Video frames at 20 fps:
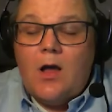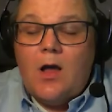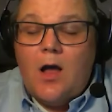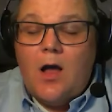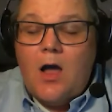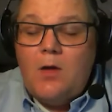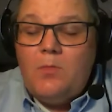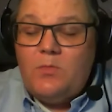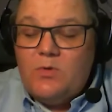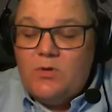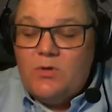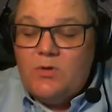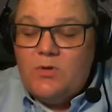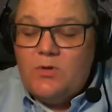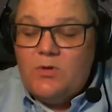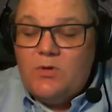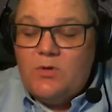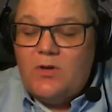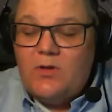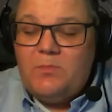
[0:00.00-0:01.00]
I'm not
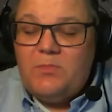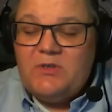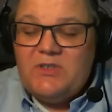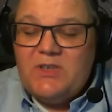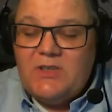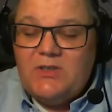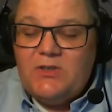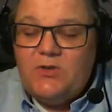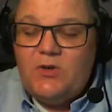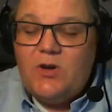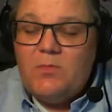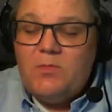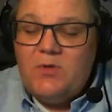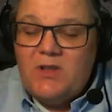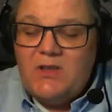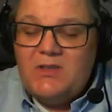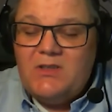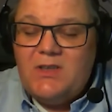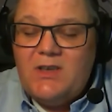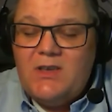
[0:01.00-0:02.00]
100% sure,
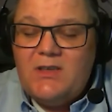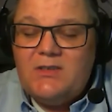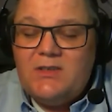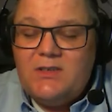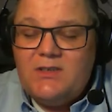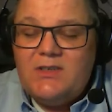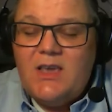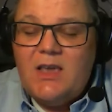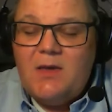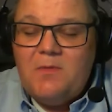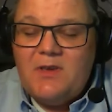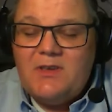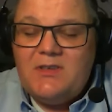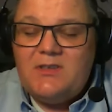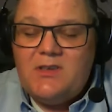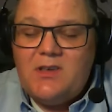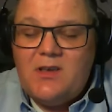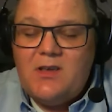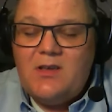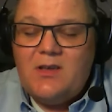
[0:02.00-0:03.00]
but I think it's the same
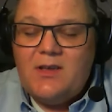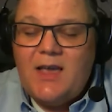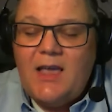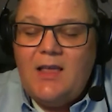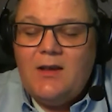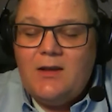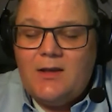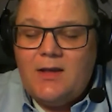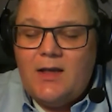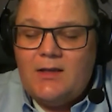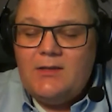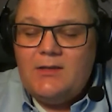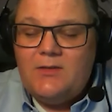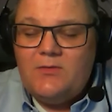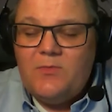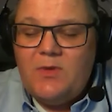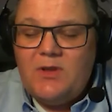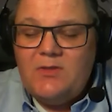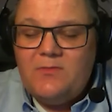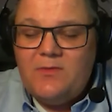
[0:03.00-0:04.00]
as regular
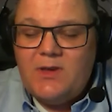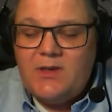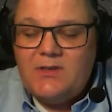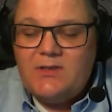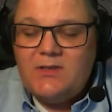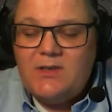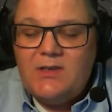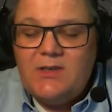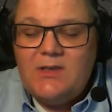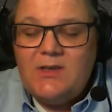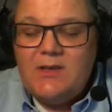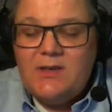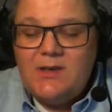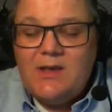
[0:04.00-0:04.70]
additive manufacturing.